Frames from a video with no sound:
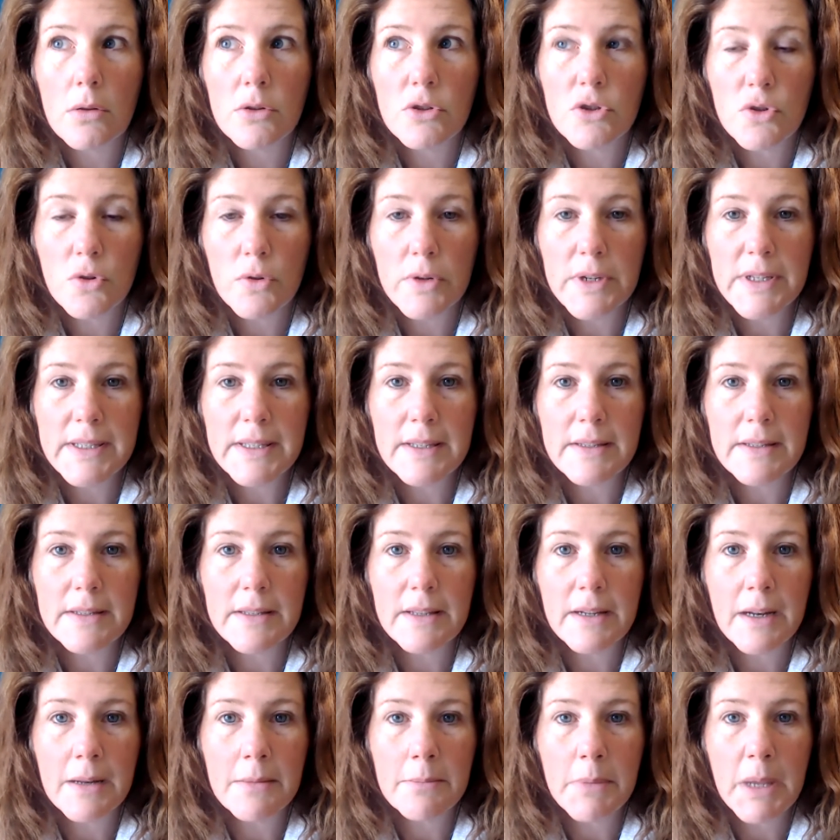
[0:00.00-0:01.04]
choices
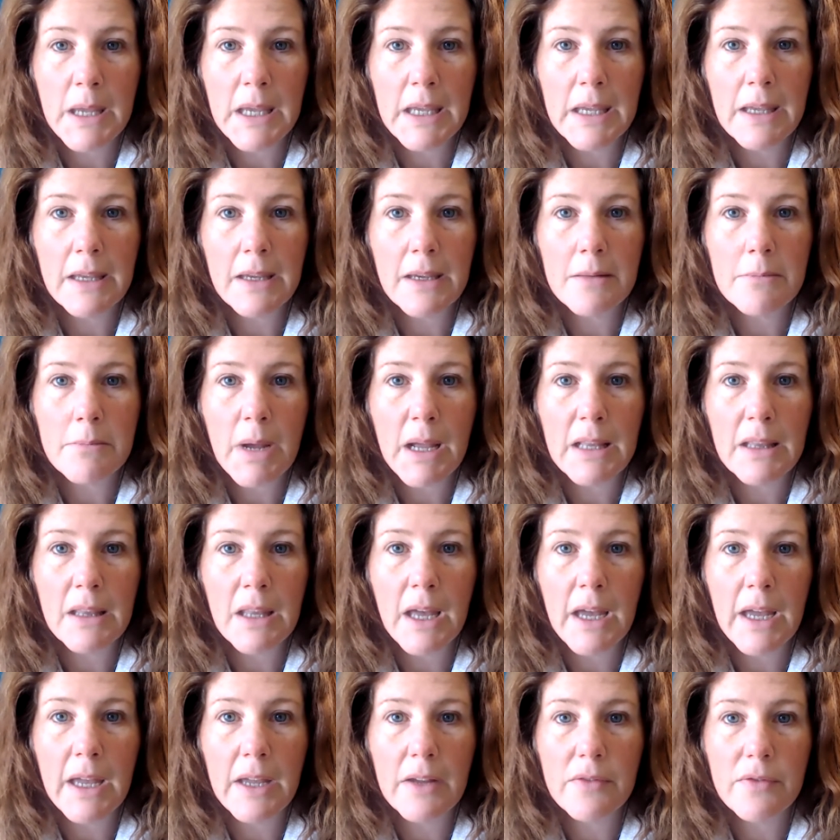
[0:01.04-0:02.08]
that I'm making in my
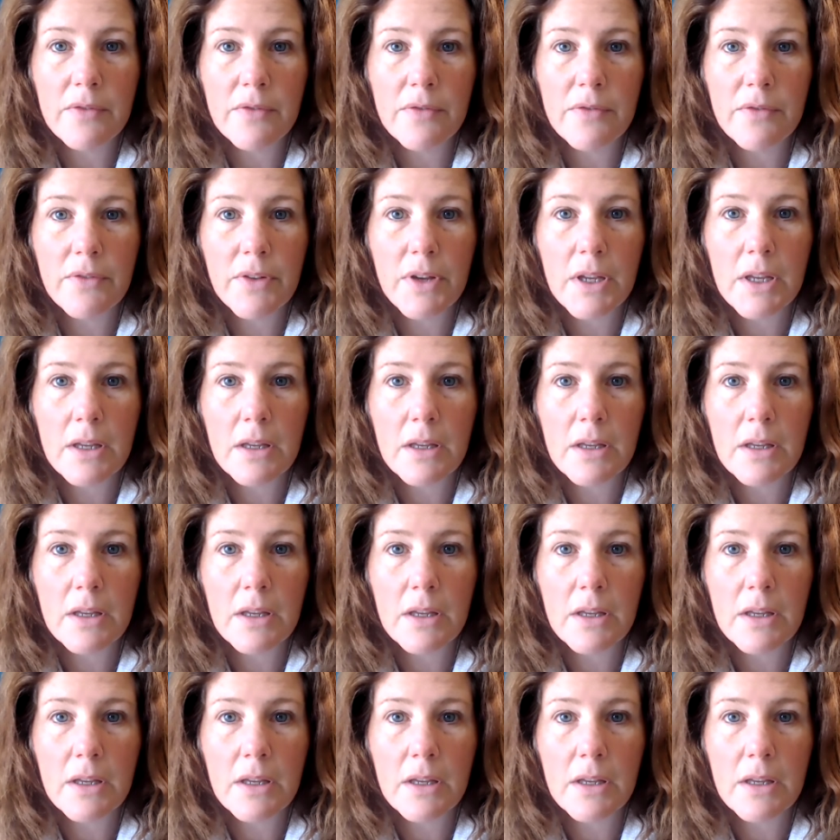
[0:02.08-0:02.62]
life.